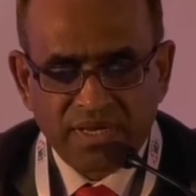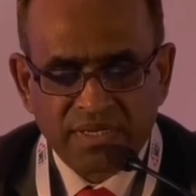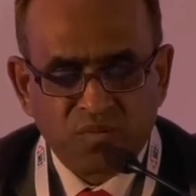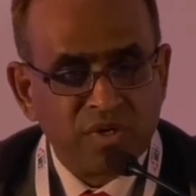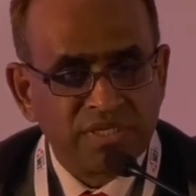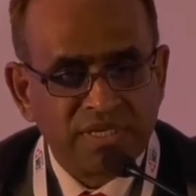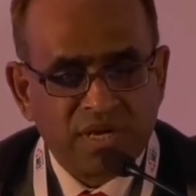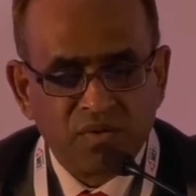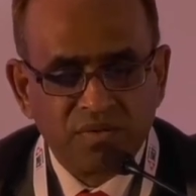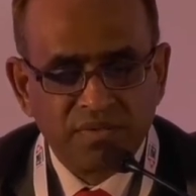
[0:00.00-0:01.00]
underwater
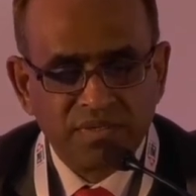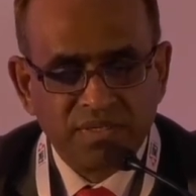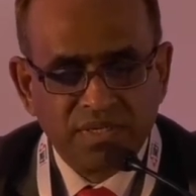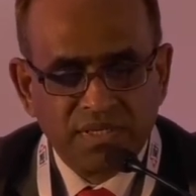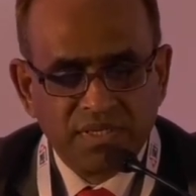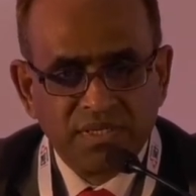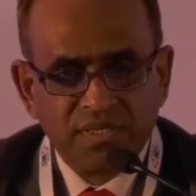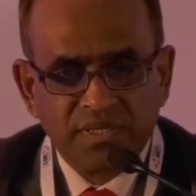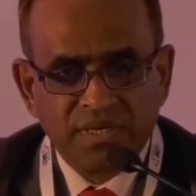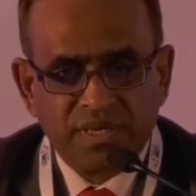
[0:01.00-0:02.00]
now.
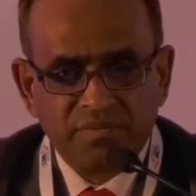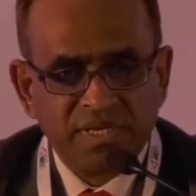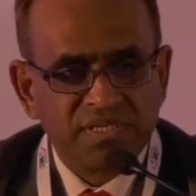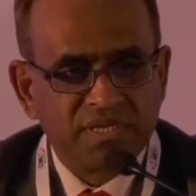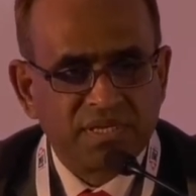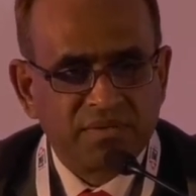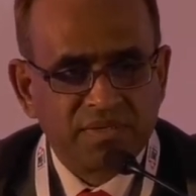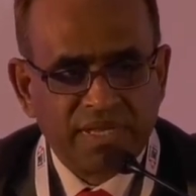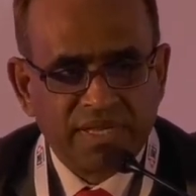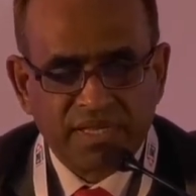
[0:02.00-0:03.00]
I'm just
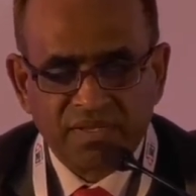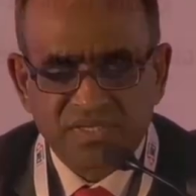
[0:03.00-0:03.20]
taking